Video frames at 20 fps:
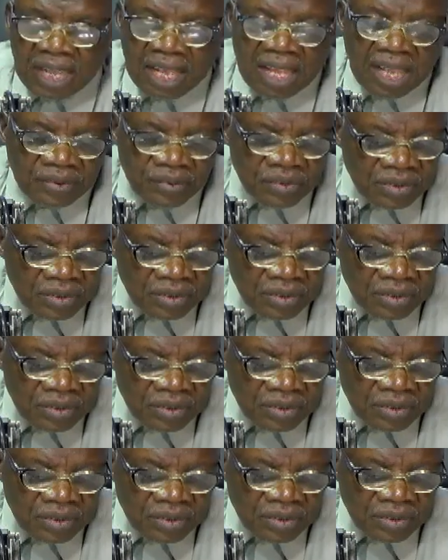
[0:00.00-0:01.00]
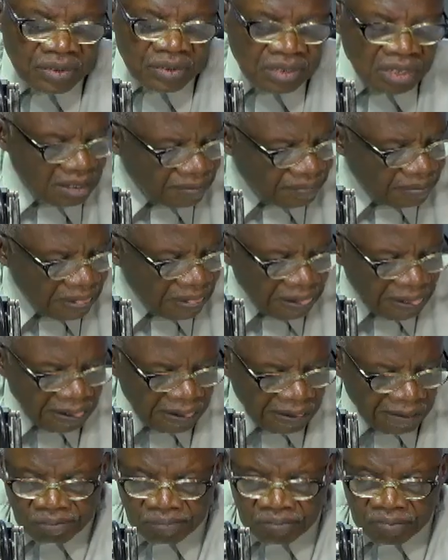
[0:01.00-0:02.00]
and enona
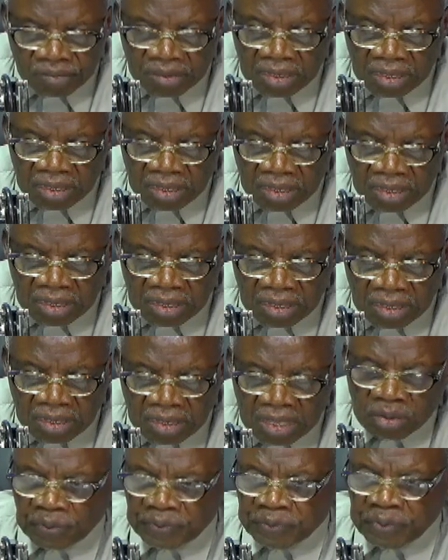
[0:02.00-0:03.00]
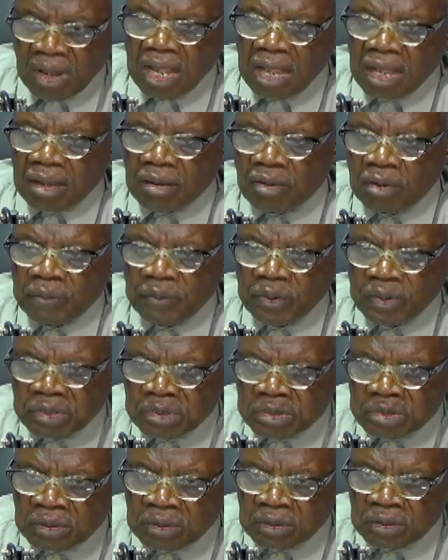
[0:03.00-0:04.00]
enkrofua
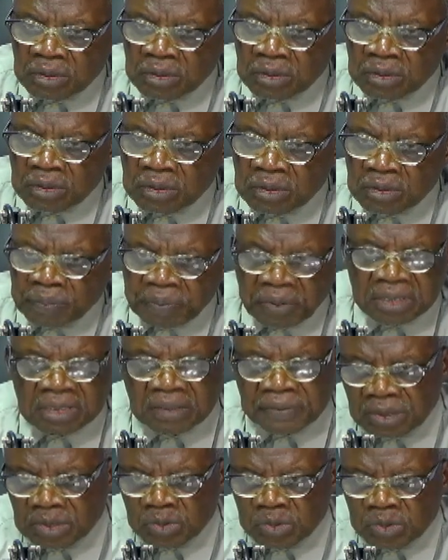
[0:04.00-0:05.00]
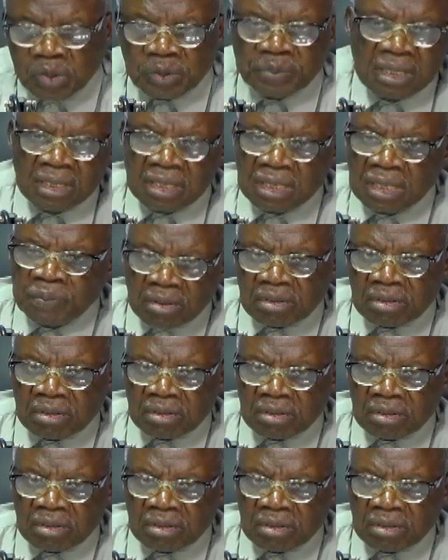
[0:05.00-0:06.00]
omo use policy force will
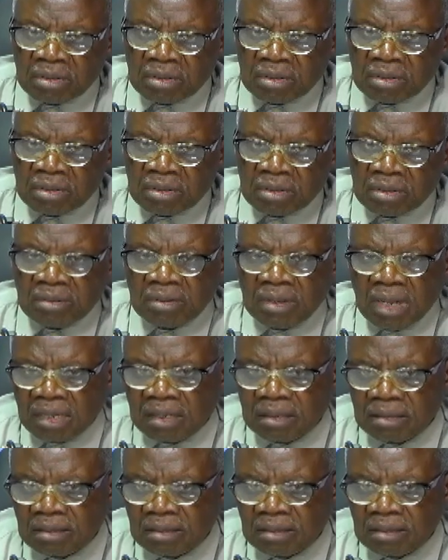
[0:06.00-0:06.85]
be ibokro no a